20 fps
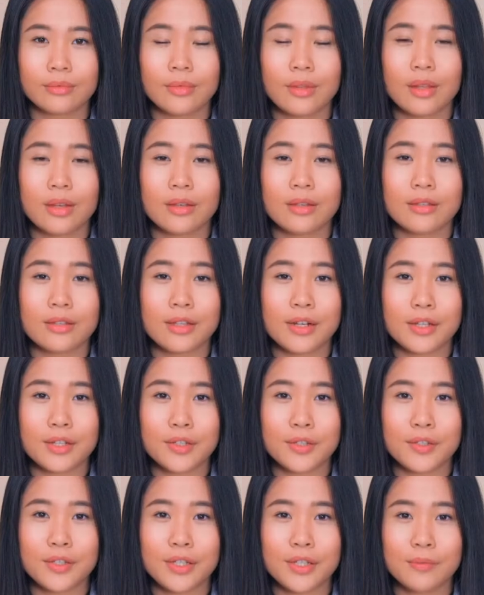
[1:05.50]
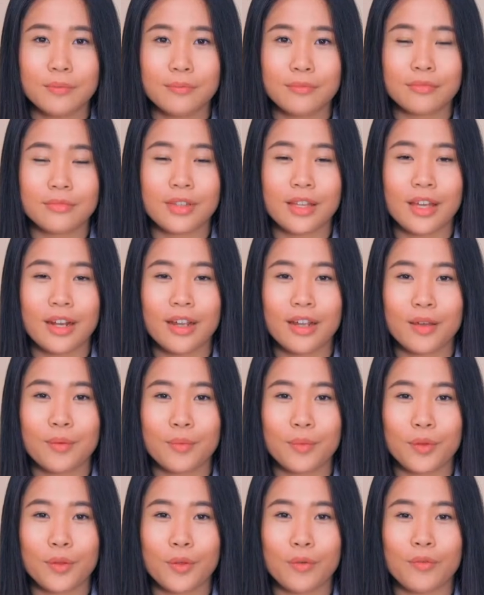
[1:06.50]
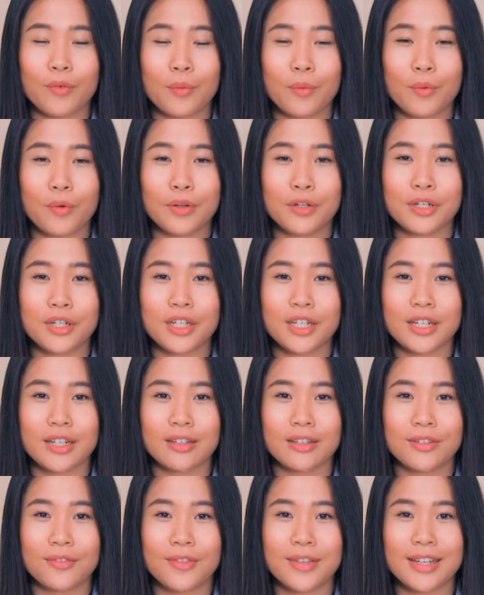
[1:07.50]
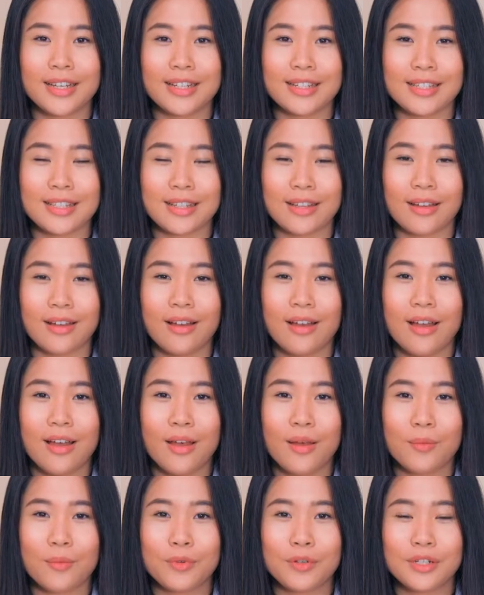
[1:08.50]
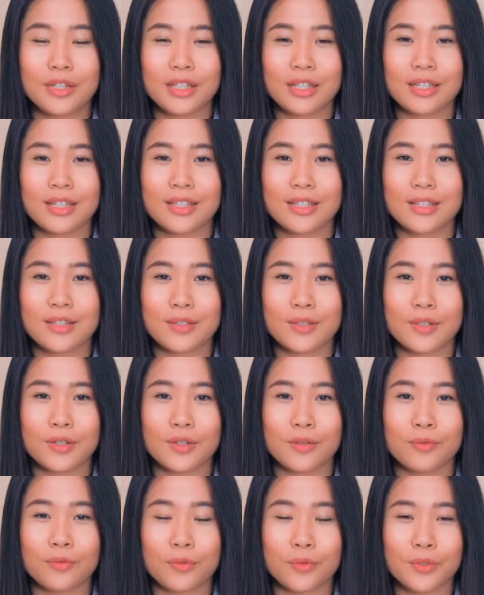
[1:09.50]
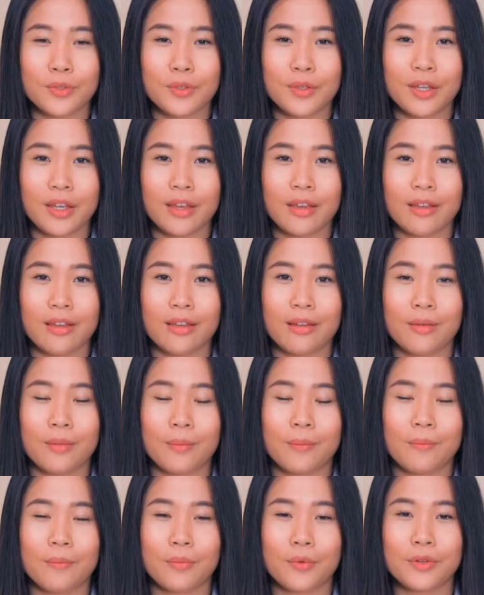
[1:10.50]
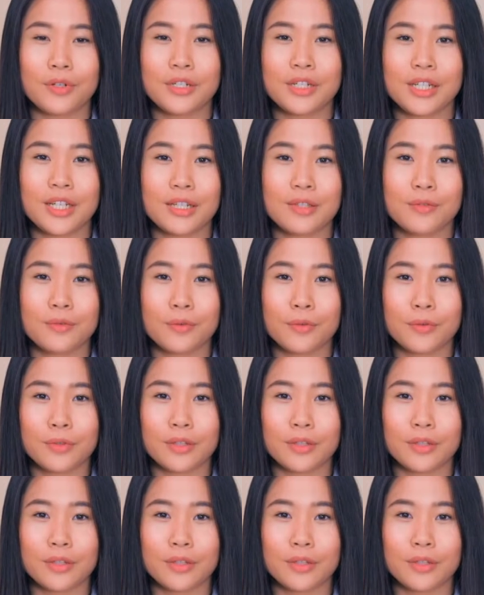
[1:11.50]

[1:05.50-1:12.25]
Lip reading: who is a life coach. She is only in her early 20s, but she's already coaching people in their